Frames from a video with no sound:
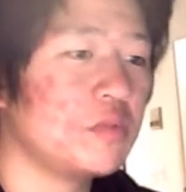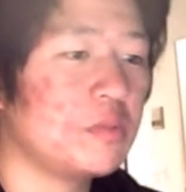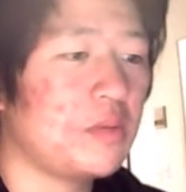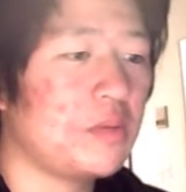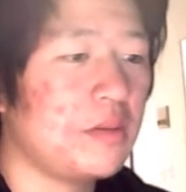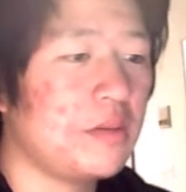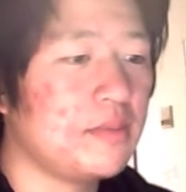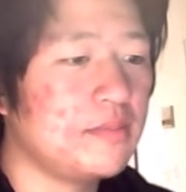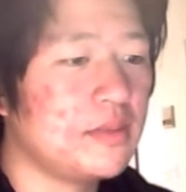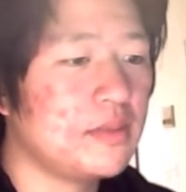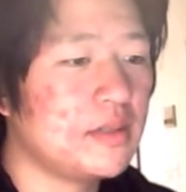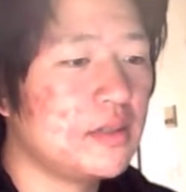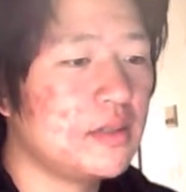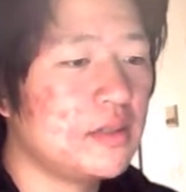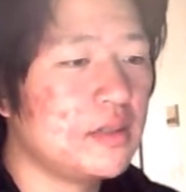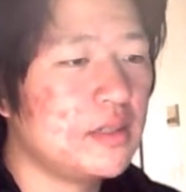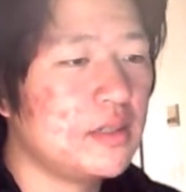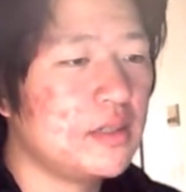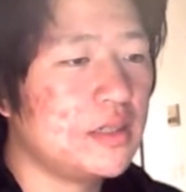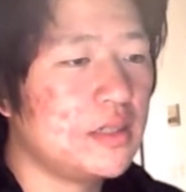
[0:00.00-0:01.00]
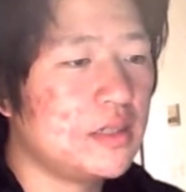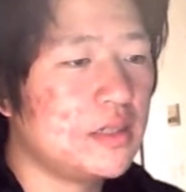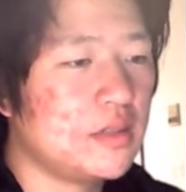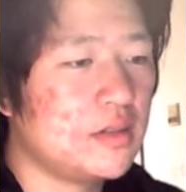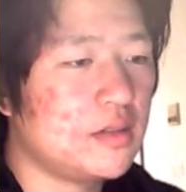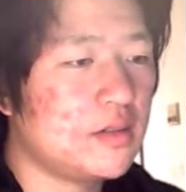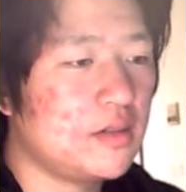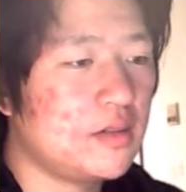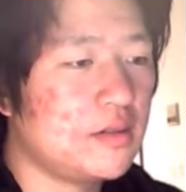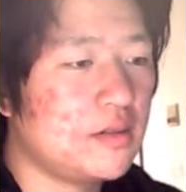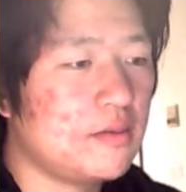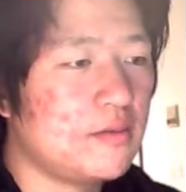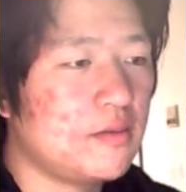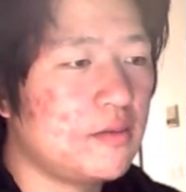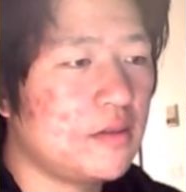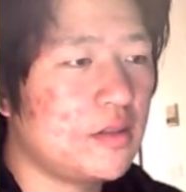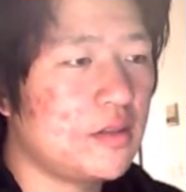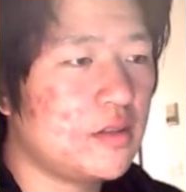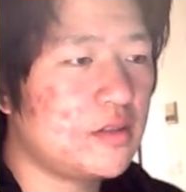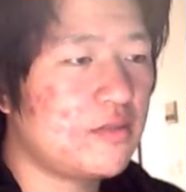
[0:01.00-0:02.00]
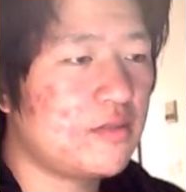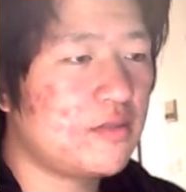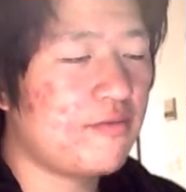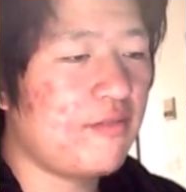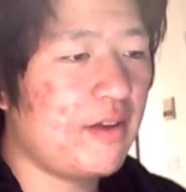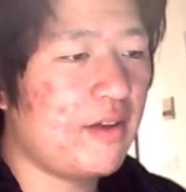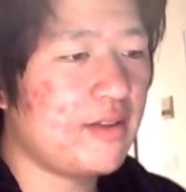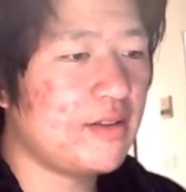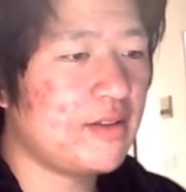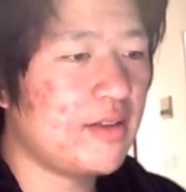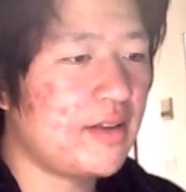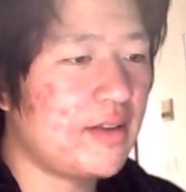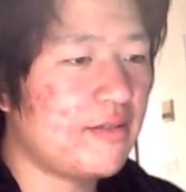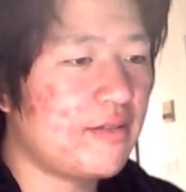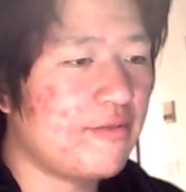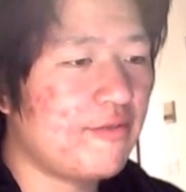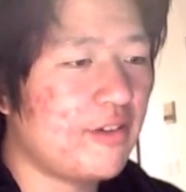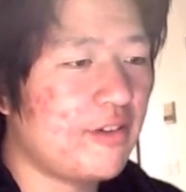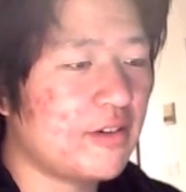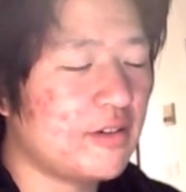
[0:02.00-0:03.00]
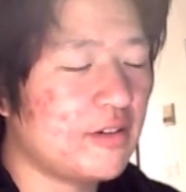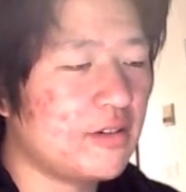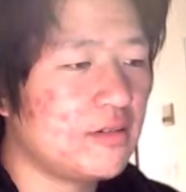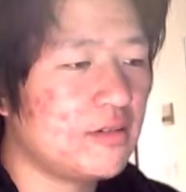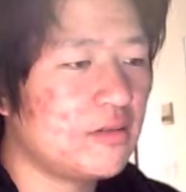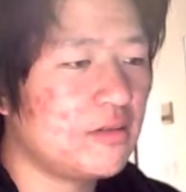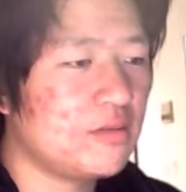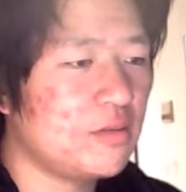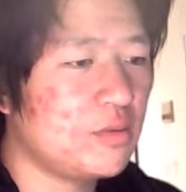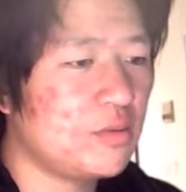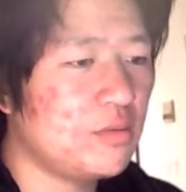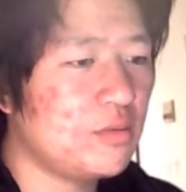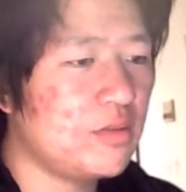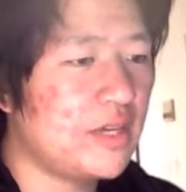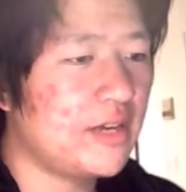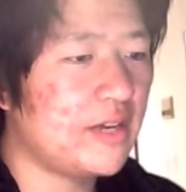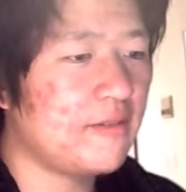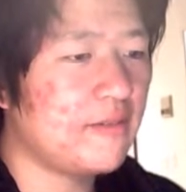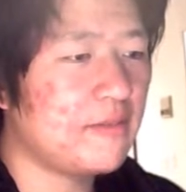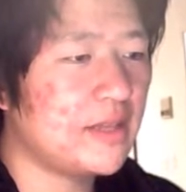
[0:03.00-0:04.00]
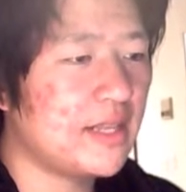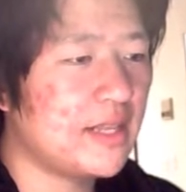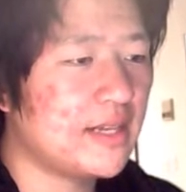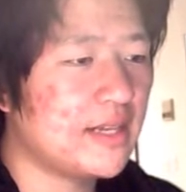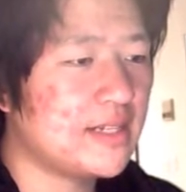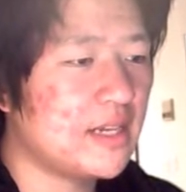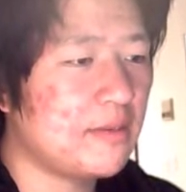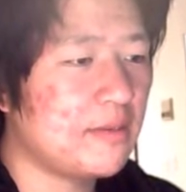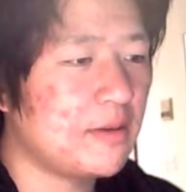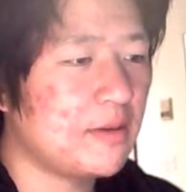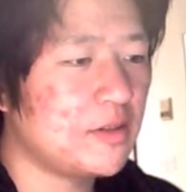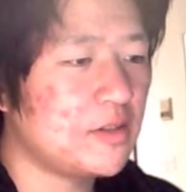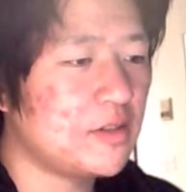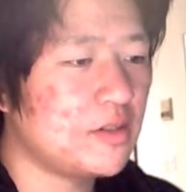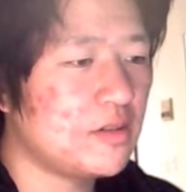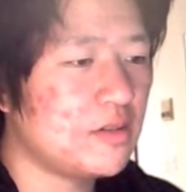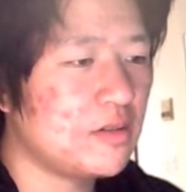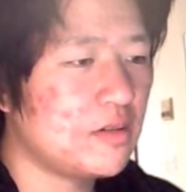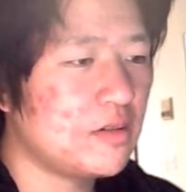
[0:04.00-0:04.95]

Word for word: Oh. Alright, let's find that fucker. Gave me that damage.